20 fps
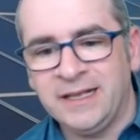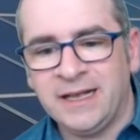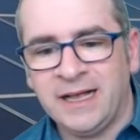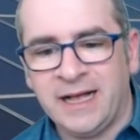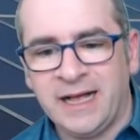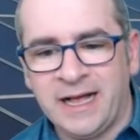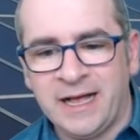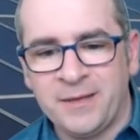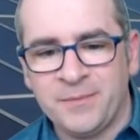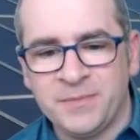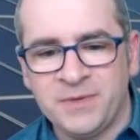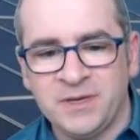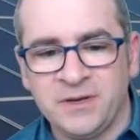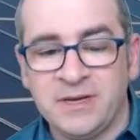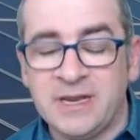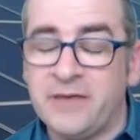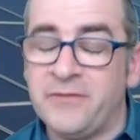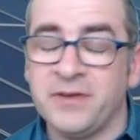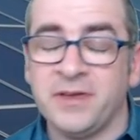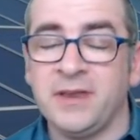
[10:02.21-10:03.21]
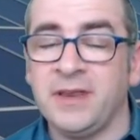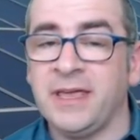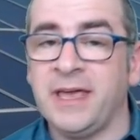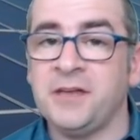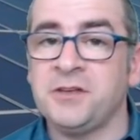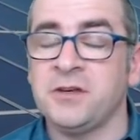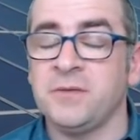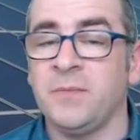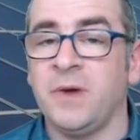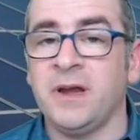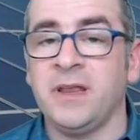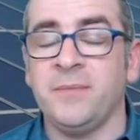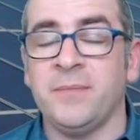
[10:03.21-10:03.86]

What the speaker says: you're never going to get your money